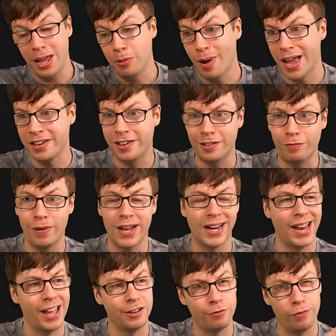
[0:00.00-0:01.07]
the way, I just
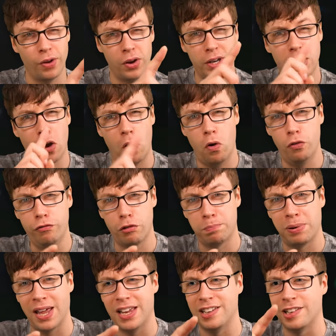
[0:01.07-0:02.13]
realized we've only got 100
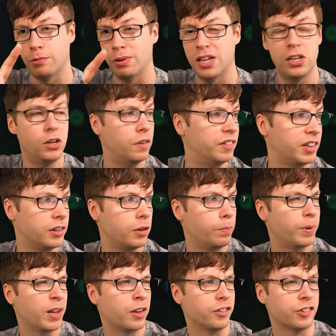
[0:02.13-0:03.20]
players that we can use in
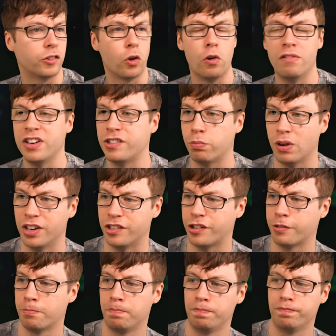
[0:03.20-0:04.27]
duplicate storage,
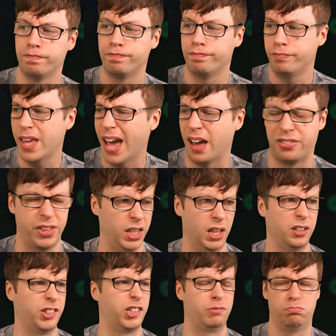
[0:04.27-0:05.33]
which, yeah, I think
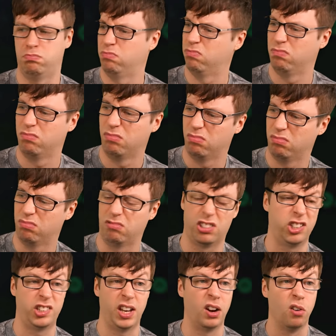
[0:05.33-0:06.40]
that's
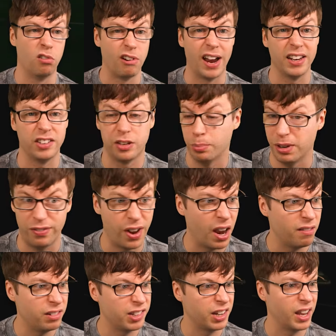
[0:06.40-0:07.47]
still alright to be
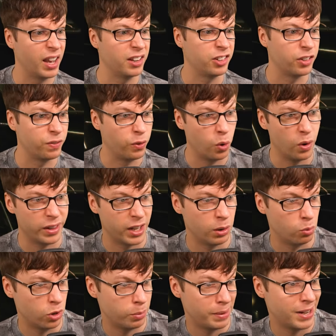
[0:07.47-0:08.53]
fair, isn't it? I just thought that it
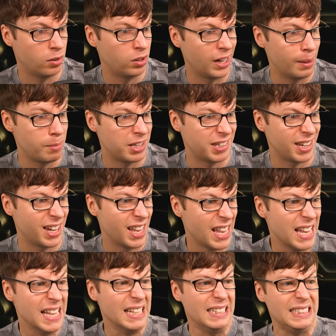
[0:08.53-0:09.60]
would have been unlimited.
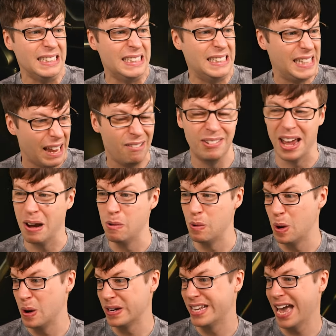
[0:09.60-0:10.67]
Still no
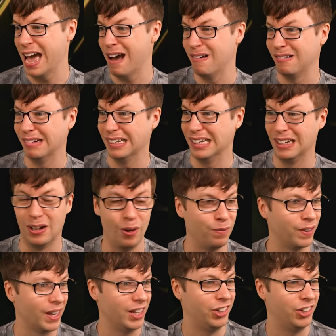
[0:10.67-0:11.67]
walkout. Lovely